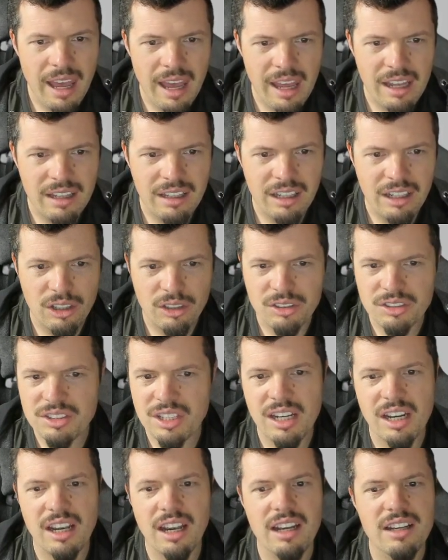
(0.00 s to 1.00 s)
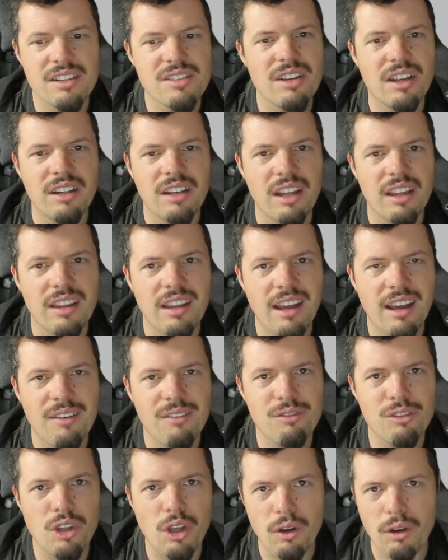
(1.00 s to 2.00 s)
and then on Saturday and Sunday they
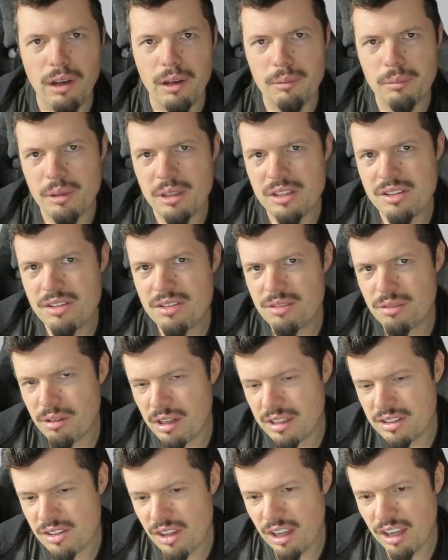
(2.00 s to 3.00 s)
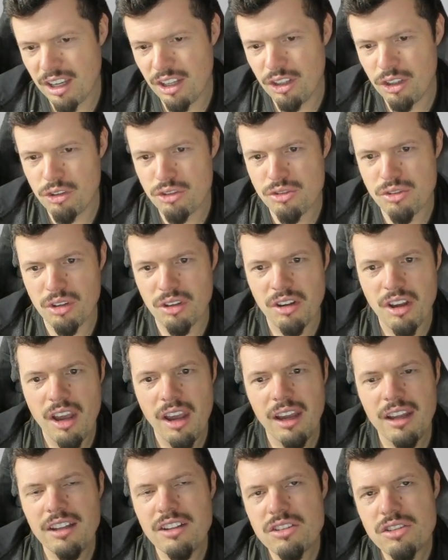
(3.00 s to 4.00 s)
have no limits, right? So they can use it
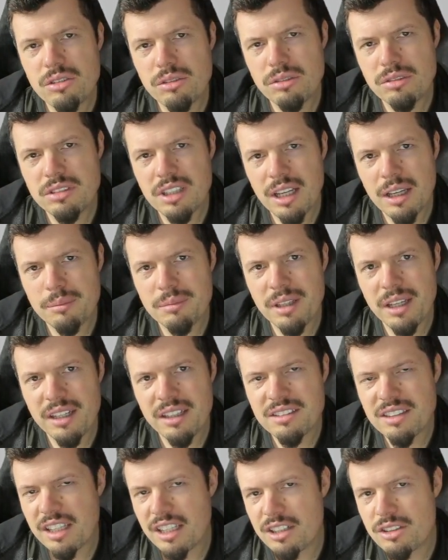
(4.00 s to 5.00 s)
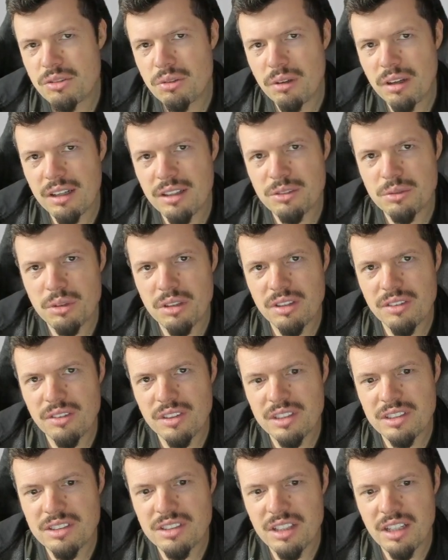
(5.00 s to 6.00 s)
in the school time days, they get 2 hours worth
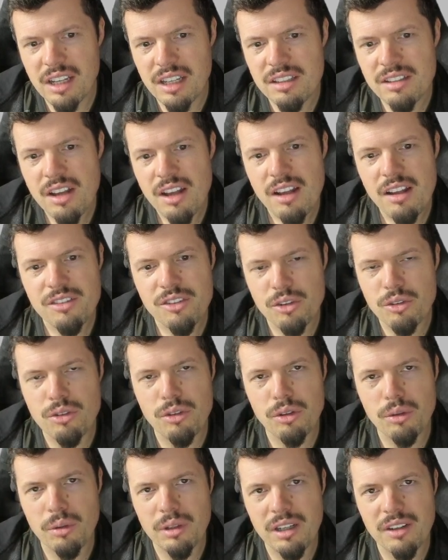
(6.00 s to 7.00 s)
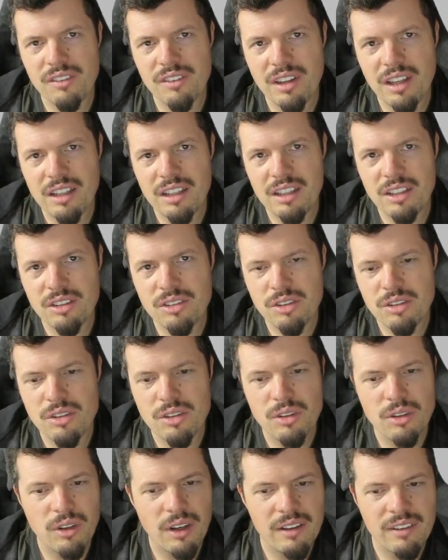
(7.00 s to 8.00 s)
of internet to do whatever they need to
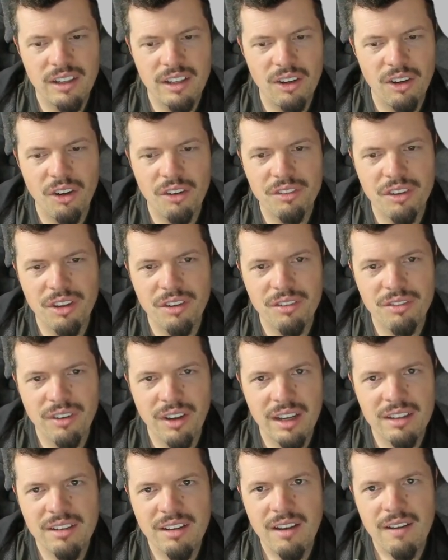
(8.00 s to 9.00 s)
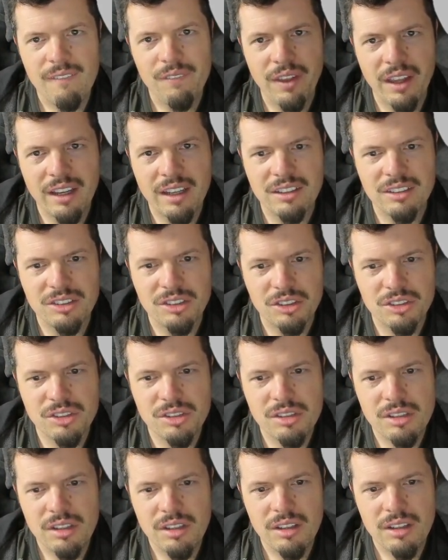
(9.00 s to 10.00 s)
do, and then after the fact they can
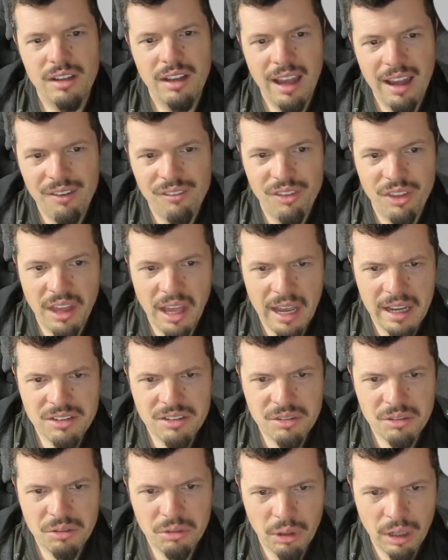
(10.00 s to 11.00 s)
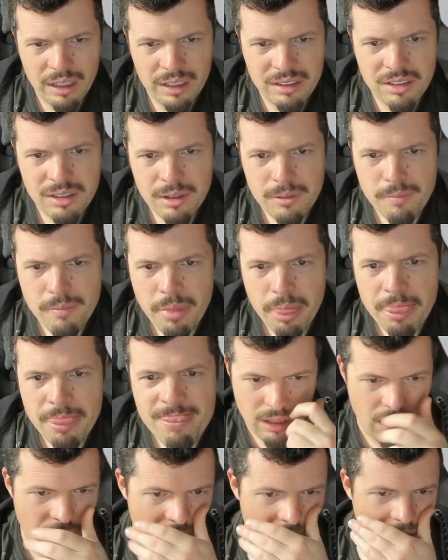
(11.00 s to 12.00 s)
just have that, right?
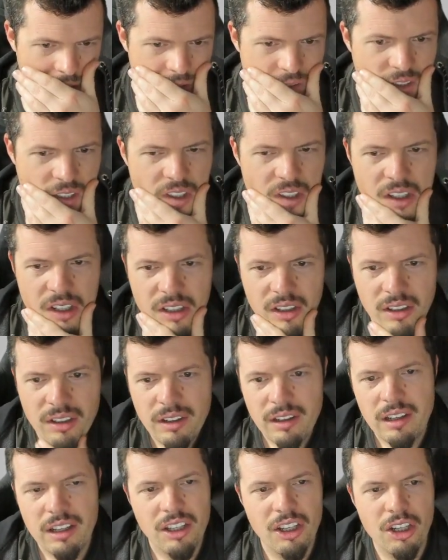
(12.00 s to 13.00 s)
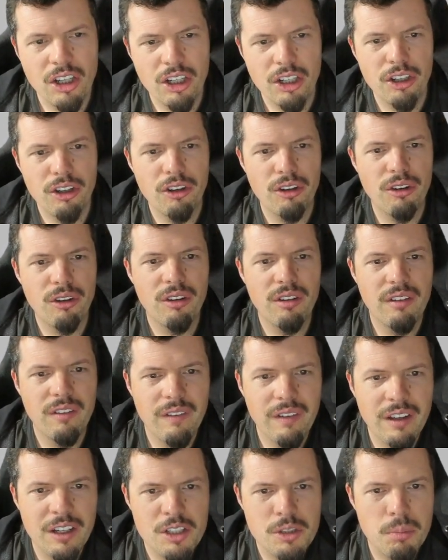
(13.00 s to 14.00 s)
Okay, so you gotta do
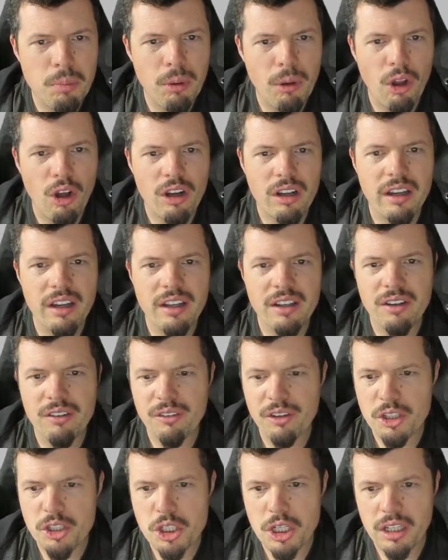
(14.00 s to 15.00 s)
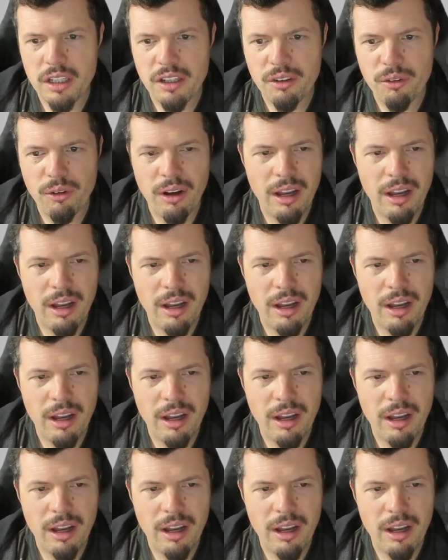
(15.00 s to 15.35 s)
each block individually,